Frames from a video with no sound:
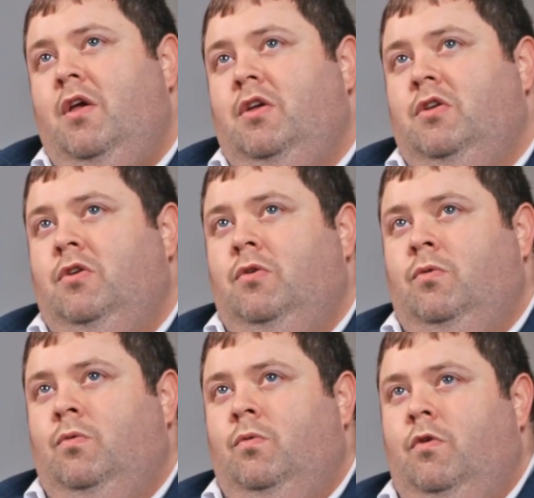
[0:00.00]

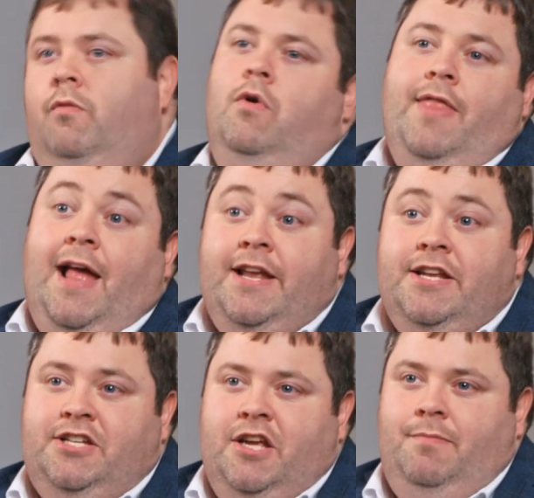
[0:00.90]
You have worked with our
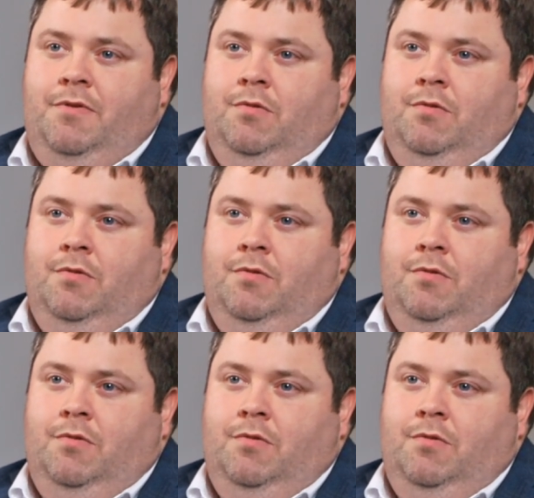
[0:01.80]
leadership,